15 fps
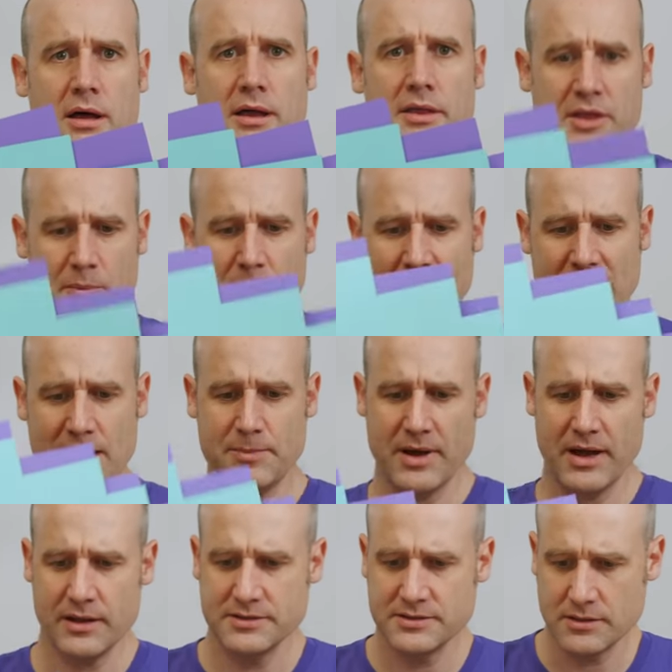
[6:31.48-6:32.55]
the
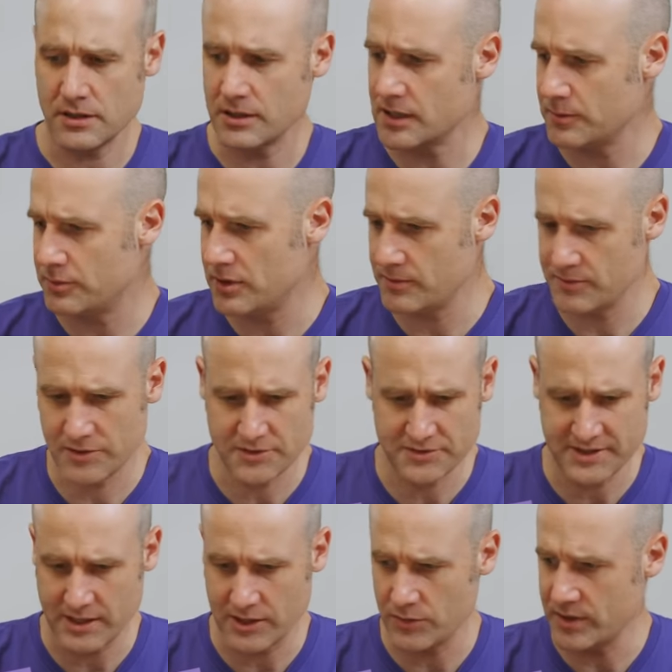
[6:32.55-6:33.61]
paper. So I'm gonna pop
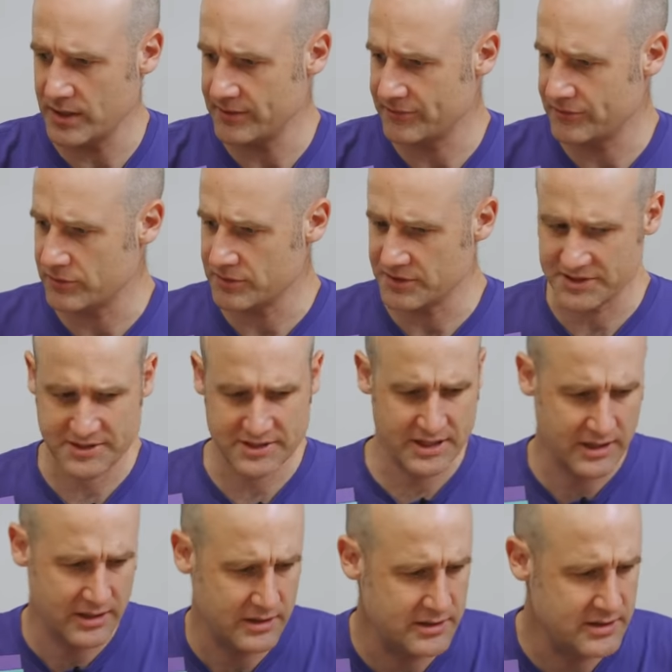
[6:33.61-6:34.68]
those out of the way for a
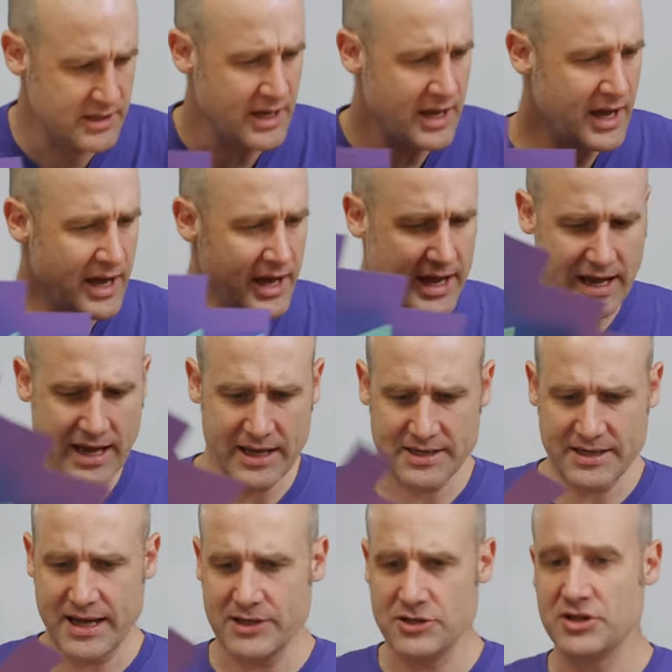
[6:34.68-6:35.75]
second.
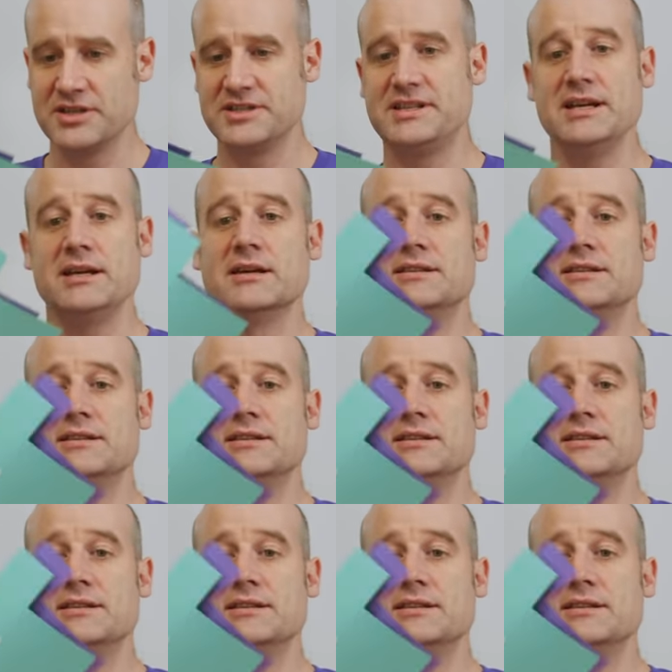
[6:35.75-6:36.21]
And uh, you can see,